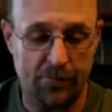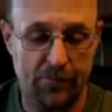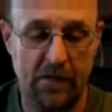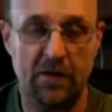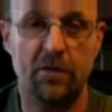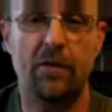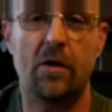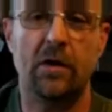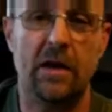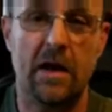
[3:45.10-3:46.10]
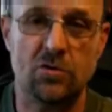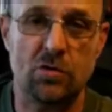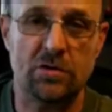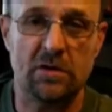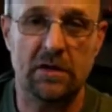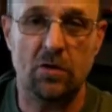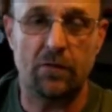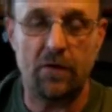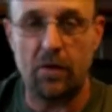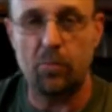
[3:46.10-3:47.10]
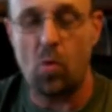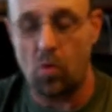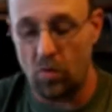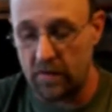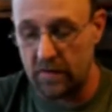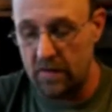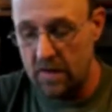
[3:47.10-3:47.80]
either very dangerously or very poorly.